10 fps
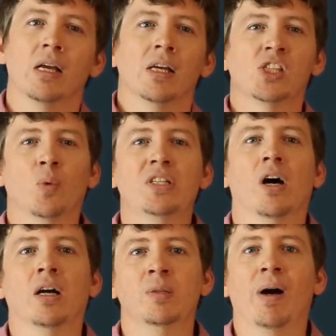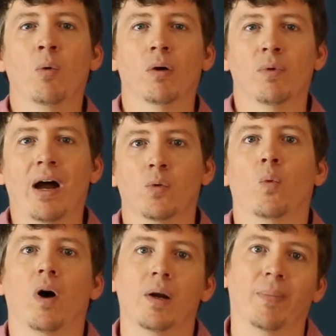So we talked about what round
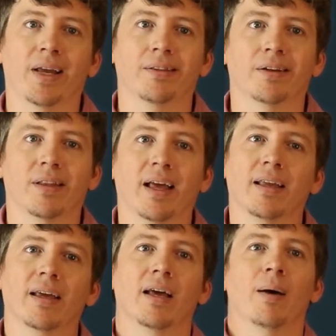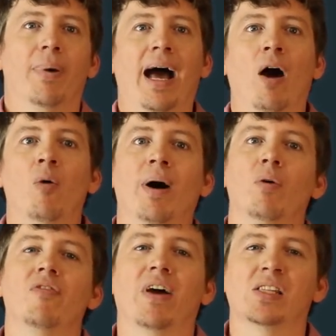1 might look like, but how about
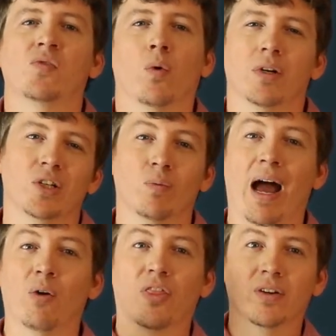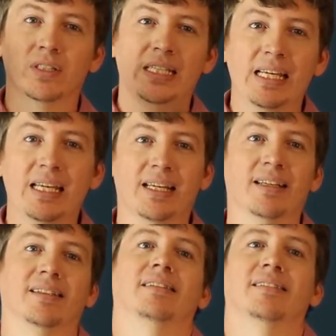we fast forward to round
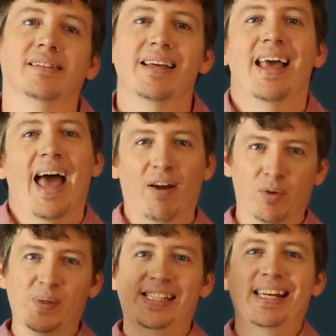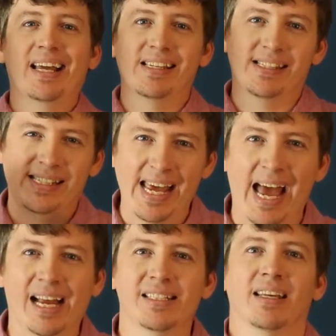13? Everyone's deck is
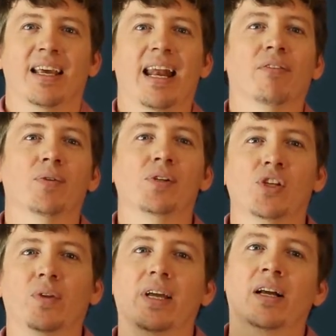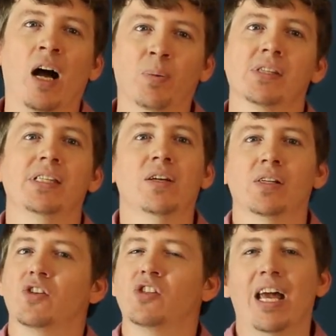stacked, and everyone is only a couple
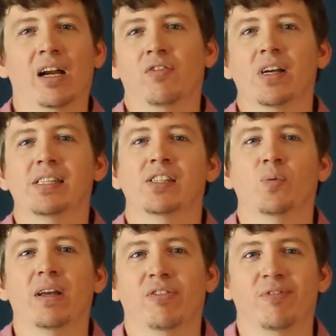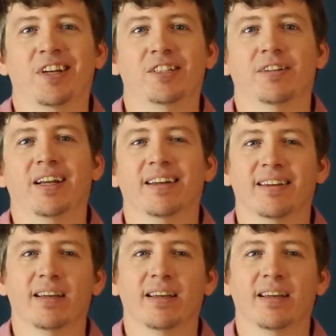secrets or sacrifices away from victory.